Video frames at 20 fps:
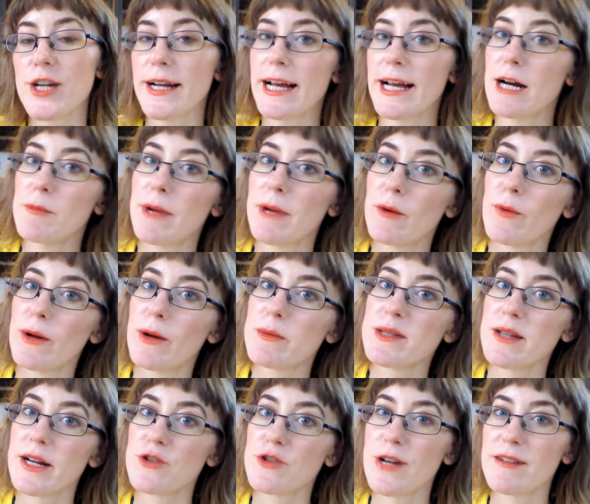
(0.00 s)
Check out my
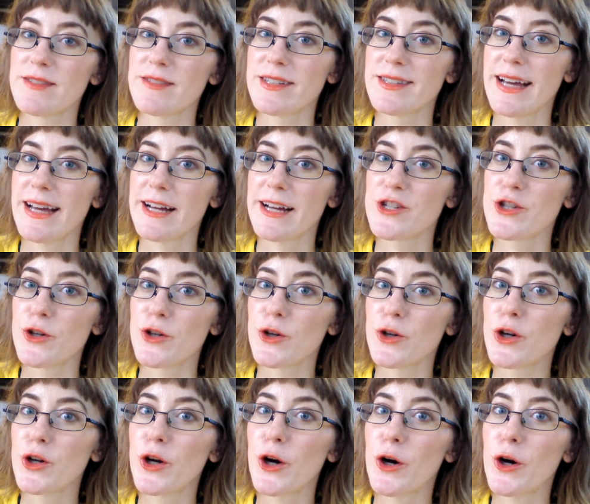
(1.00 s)
website
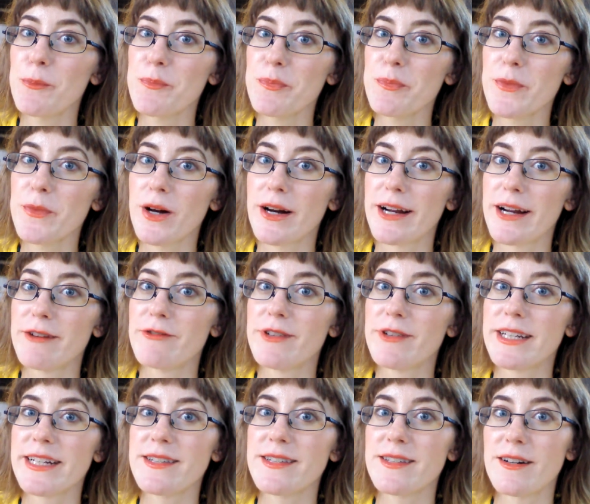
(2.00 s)
travelnatash.com.
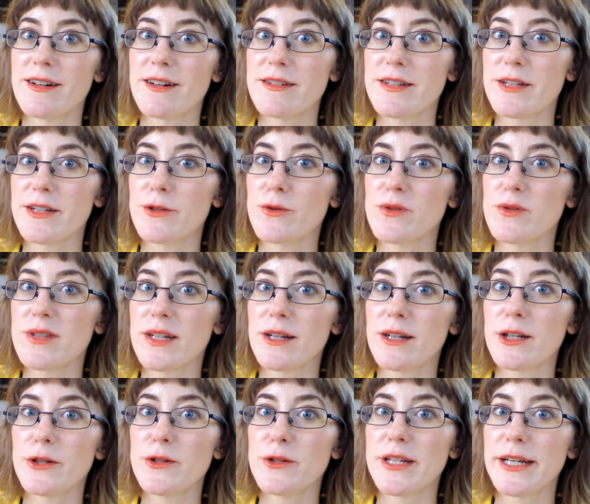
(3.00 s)
I release
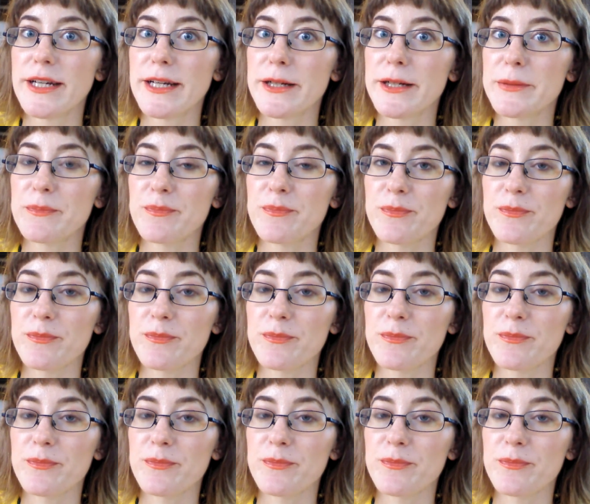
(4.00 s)
articles including